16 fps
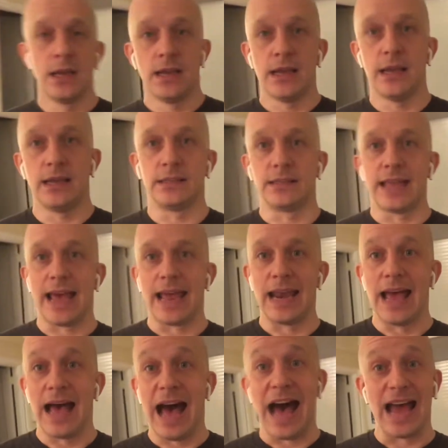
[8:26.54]
Is that
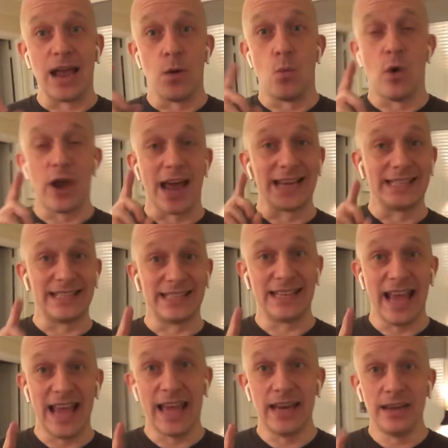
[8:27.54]
what I
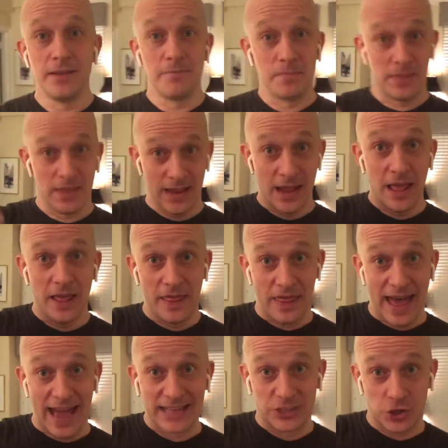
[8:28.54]
said,
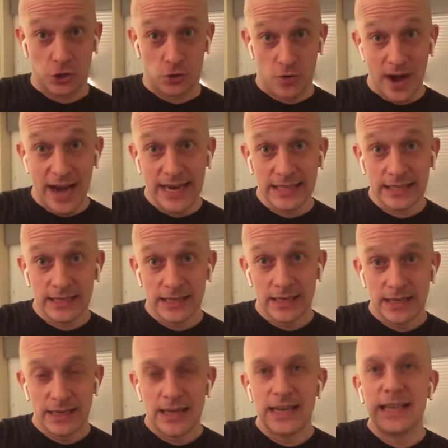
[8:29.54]
that's great,
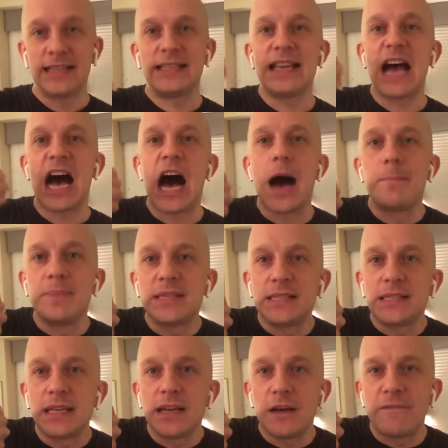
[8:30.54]
is the
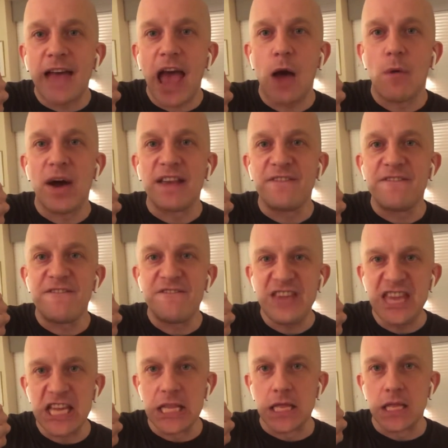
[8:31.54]
opposite of how I
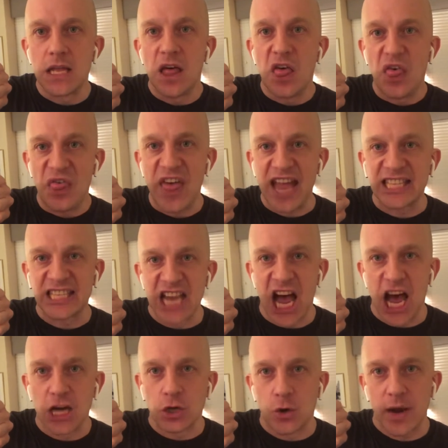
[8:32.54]
feel, that's
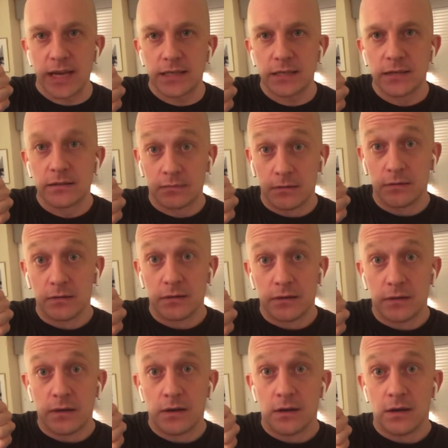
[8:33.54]
not great.
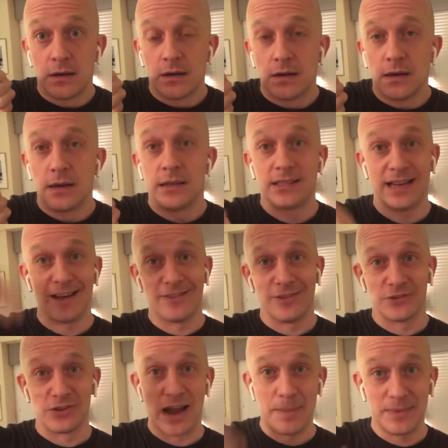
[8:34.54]
See how
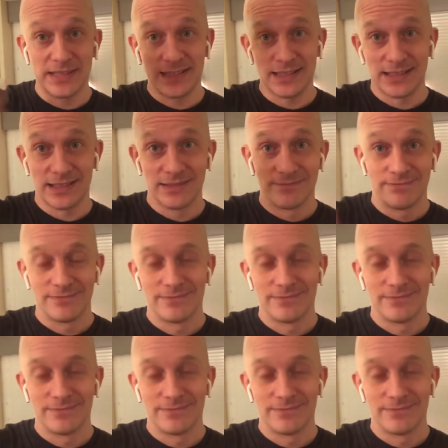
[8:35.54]
those are opposites?